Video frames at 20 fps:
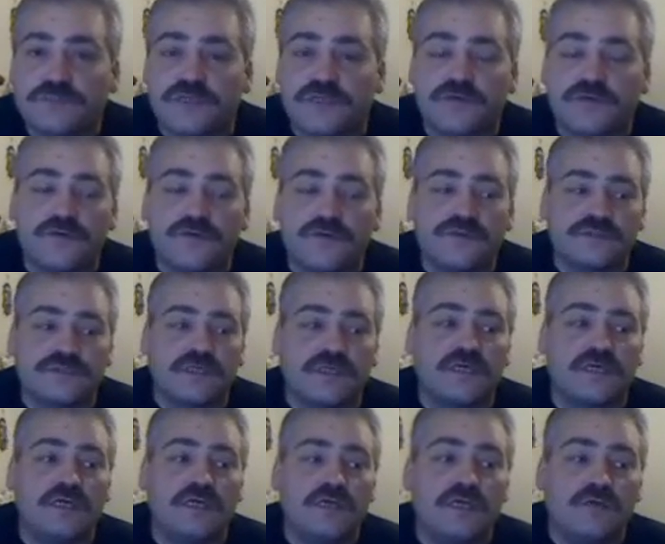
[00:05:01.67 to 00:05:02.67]
because
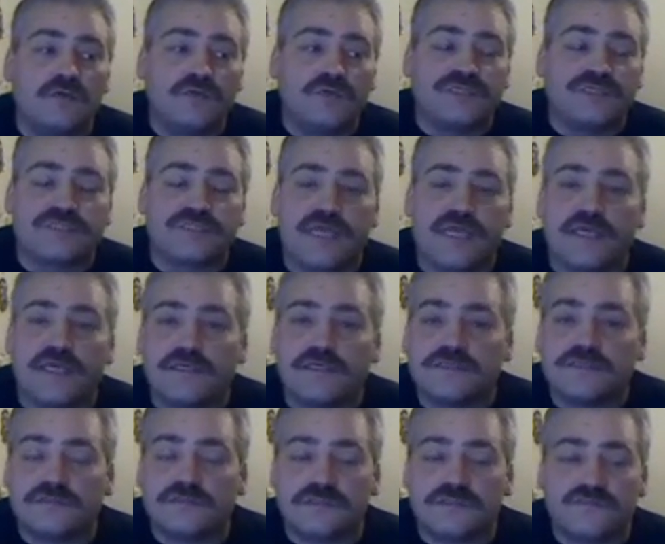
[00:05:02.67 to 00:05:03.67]
what he's saying
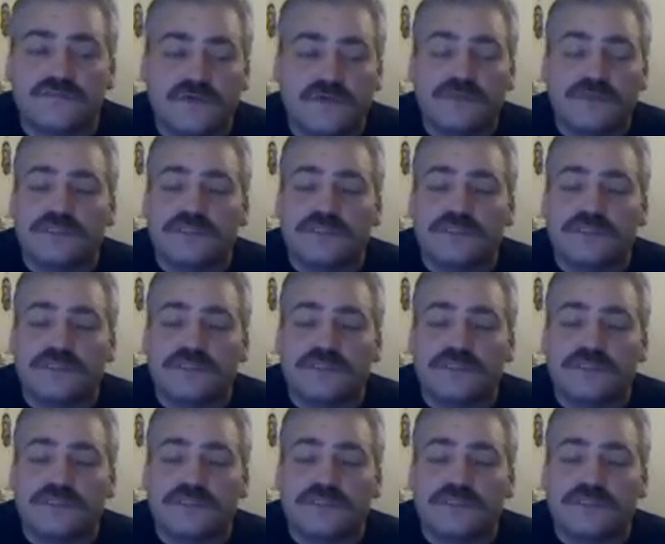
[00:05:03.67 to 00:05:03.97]
is very